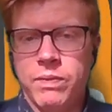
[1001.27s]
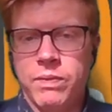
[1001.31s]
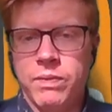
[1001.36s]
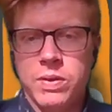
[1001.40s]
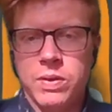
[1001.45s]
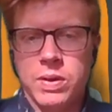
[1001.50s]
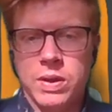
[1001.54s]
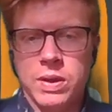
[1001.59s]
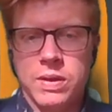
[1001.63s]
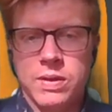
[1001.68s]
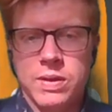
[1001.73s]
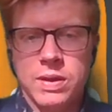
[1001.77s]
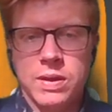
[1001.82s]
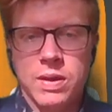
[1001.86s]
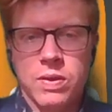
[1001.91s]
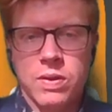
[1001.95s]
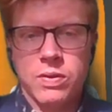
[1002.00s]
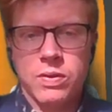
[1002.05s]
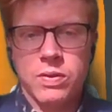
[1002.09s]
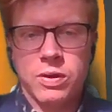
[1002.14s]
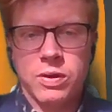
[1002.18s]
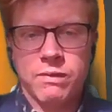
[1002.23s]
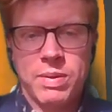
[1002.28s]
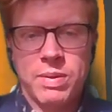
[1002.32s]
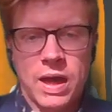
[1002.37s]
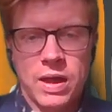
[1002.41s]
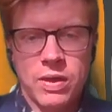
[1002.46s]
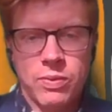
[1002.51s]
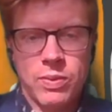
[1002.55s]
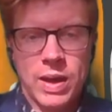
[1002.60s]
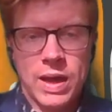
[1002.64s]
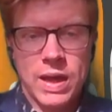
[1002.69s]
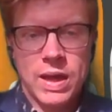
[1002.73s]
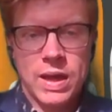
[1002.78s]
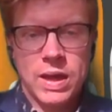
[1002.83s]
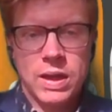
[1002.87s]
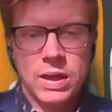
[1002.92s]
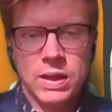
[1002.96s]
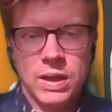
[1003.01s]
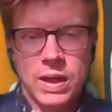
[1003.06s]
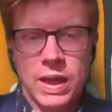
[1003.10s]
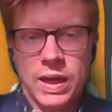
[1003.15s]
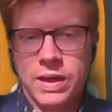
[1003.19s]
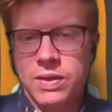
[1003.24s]
So you can see the sort of pathway
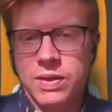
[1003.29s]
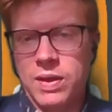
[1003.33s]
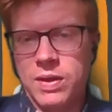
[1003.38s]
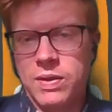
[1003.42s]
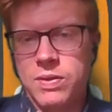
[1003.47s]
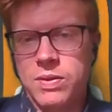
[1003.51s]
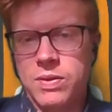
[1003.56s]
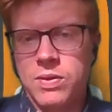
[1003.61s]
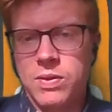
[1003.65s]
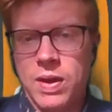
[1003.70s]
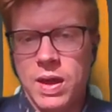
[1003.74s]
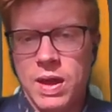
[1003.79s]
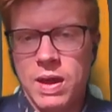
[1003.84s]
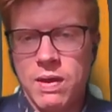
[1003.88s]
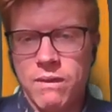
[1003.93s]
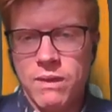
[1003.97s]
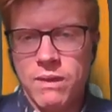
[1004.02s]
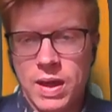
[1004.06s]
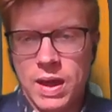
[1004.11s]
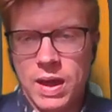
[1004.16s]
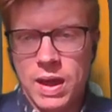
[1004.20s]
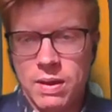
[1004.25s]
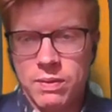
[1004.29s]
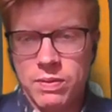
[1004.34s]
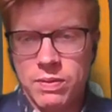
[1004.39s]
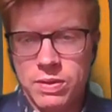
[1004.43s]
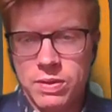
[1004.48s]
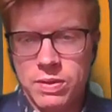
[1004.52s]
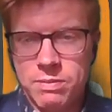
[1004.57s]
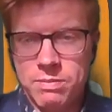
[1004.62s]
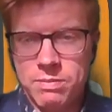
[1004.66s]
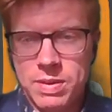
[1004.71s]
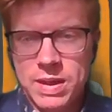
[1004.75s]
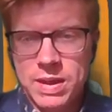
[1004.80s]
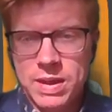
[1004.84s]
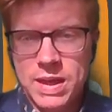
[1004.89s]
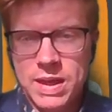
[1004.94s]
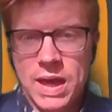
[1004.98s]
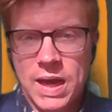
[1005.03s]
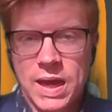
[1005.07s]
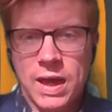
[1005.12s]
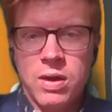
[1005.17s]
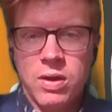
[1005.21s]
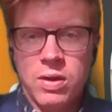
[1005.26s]
like this. You have some
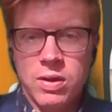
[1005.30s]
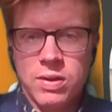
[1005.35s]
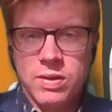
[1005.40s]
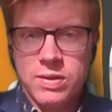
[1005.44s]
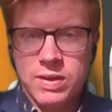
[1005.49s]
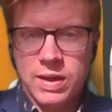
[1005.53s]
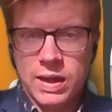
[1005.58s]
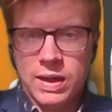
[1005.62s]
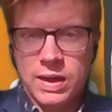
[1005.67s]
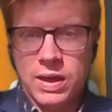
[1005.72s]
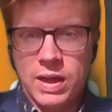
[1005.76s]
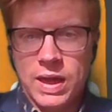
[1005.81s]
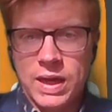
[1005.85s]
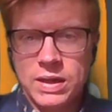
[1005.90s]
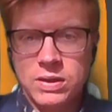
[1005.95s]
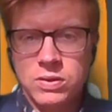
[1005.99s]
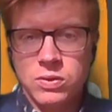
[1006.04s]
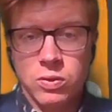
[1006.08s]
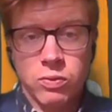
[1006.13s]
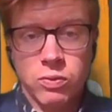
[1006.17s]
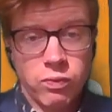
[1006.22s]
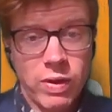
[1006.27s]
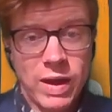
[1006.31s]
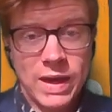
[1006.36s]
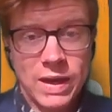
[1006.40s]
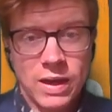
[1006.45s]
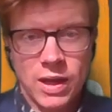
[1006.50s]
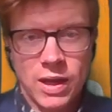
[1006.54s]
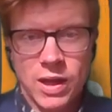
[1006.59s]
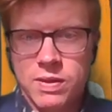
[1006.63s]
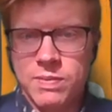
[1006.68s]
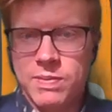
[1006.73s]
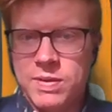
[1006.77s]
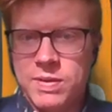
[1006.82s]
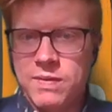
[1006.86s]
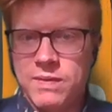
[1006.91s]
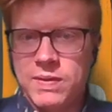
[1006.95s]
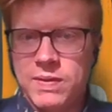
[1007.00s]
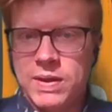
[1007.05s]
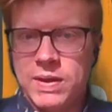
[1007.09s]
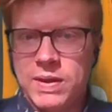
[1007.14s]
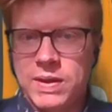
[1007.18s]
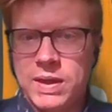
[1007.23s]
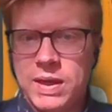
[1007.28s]
PR, sunlight, or red light
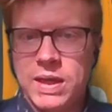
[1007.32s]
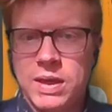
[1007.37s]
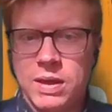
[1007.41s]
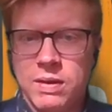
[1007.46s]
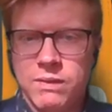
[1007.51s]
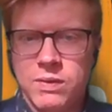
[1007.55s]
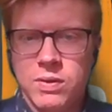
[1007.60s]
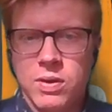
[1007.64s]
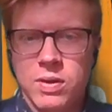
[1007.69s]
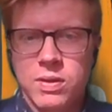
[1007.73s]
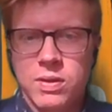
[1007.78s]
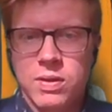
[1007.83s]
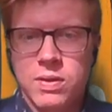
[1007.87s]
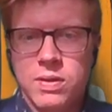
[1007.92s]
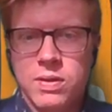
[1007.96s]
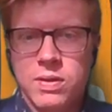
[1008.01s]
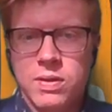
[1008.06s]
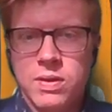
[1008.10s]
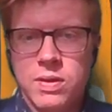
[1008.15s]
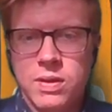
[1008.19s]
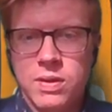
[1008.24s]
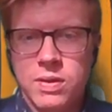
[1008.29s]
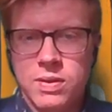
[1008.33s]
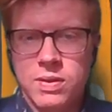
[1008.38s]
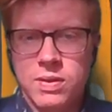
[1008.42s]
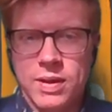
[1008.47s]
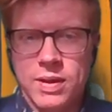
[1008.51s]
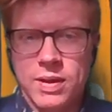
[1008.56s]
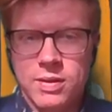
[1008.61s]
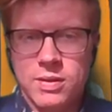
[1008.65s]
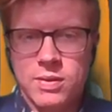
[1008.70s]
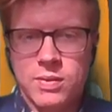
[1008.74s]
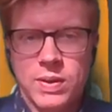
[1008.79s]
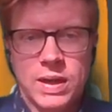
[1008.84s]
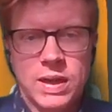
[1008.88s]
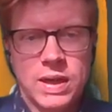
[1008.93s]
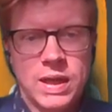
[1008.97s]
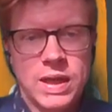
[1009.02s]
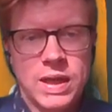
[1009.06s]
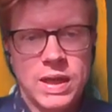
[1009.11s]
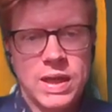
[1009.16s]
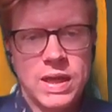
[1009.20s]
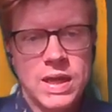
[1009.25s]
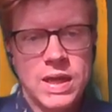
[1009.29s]
specifically, converts this
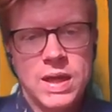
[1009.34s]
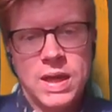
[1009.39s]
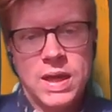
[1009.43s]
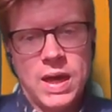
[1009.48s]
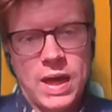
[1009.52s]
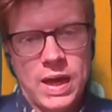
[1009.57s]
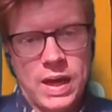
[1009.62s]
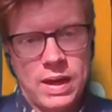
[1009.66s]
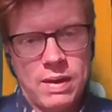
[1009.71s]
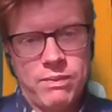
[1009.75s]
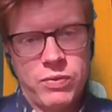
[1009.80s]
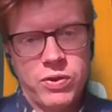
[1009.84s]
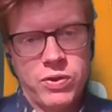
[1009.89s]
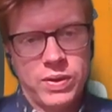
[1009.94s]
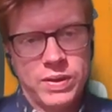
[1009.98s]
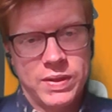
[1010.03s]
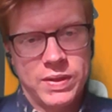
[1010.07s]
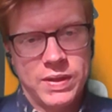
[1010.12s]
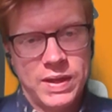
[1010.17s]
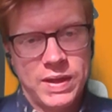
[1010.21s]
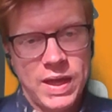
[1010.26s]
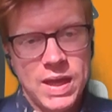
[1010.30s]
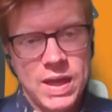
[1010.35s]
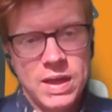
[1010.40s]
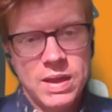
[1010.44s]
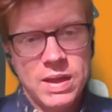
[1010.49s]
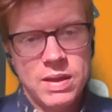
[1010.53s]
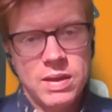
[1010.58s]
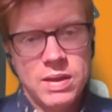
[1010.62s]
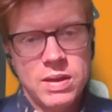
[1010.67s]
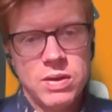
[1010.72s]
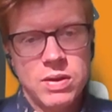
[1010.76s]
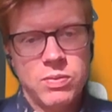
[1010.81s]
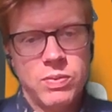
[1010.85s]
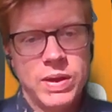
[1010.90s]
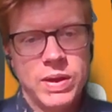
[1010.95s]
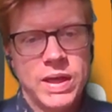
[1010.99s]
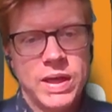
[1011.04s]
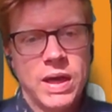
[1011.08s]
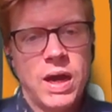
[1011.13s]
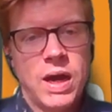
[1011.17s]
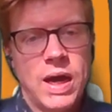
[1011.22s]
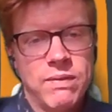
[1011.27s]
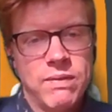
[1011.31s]
quickly during the day. We get
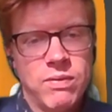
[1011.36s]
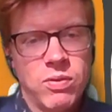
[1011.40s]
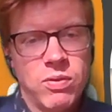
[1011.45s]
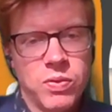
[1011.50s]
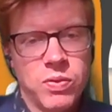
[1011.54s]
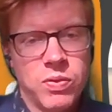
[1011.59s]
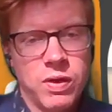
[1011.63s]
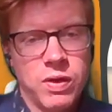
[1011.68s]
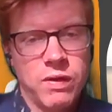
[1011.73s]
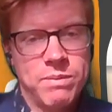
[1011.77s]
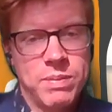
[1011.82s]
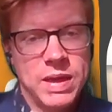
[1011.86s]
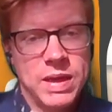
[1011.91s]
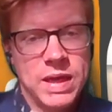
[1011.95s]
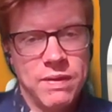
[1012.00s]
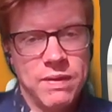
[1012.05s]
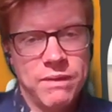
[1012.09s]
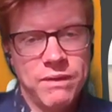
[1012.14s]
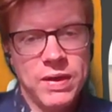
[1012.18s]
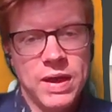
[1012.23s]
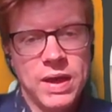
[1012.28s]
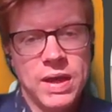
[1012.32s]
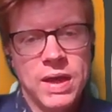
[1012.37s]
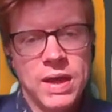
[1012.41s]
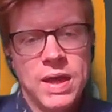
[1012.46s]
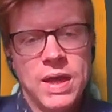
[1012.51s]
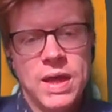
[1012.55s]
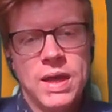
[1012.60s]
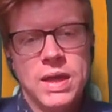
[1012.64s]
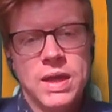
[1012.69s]
high levels of PFR.